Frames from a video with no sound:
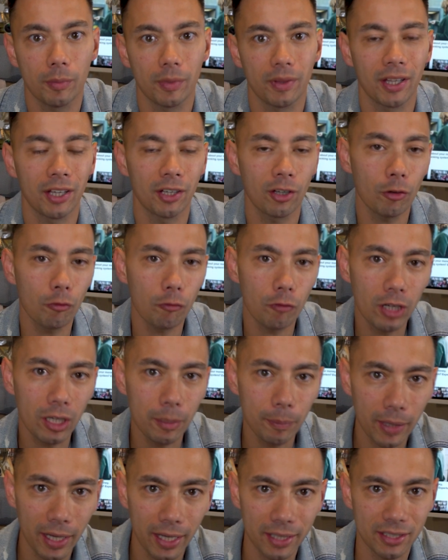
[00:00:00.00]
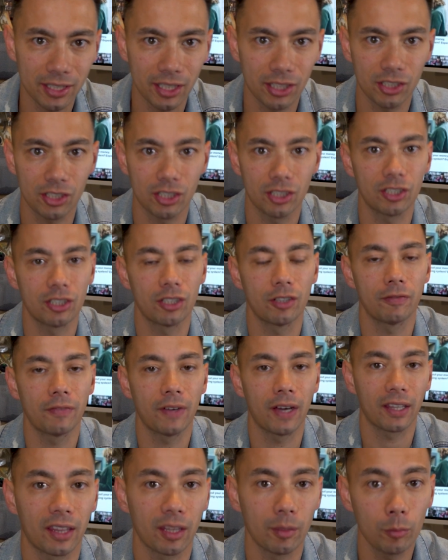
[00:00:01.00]
and they don't really pay attention to the
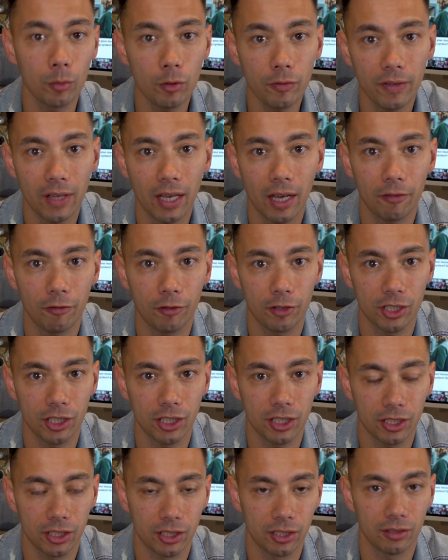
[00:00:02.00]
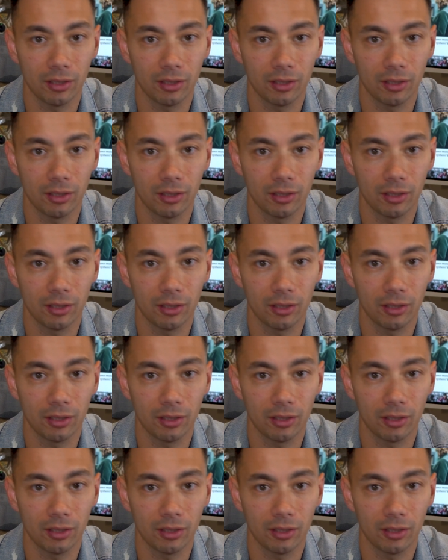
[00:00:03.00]
fact that moving averages,